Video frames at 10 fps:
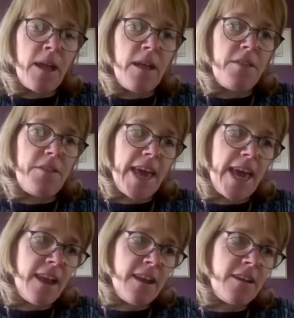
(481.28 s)

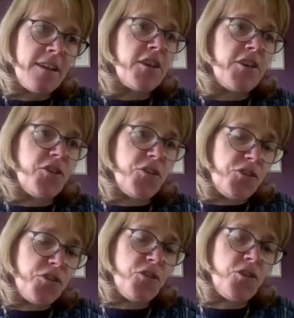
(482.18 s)
then you
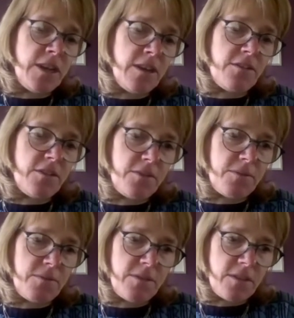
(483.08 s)
do need to
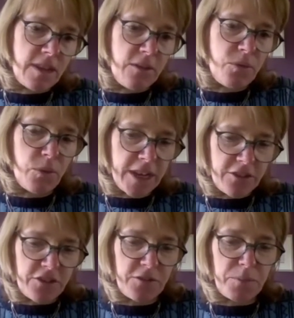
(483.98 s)
see
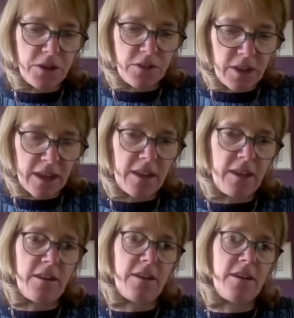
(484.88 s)
which
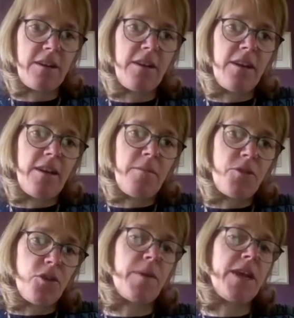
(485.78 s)
particular
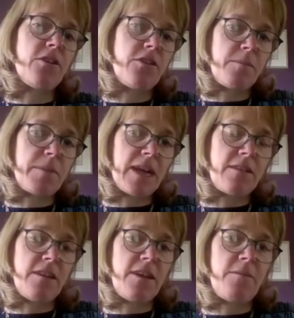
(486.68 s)
probiotic
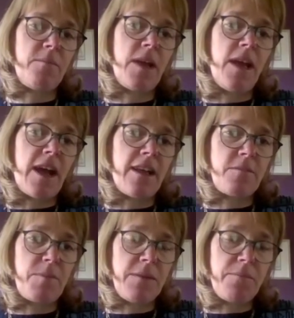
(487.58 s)
bacterium
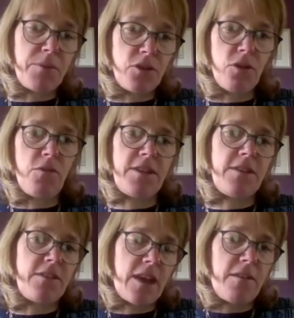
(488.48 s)
has been
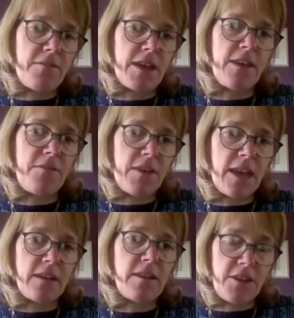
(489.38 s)
proven to have that
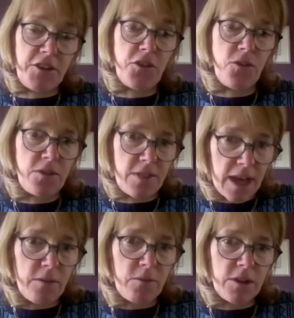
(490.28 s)
effect and use
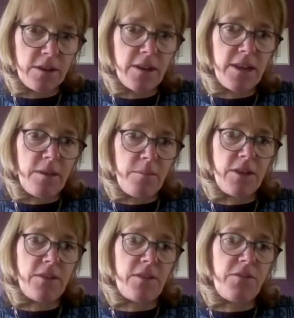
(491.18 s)
that one.
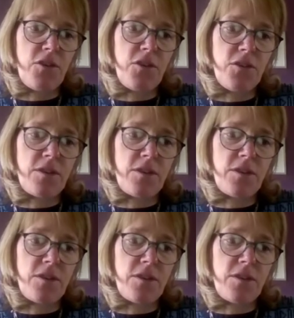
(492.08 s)
Because if you right. use a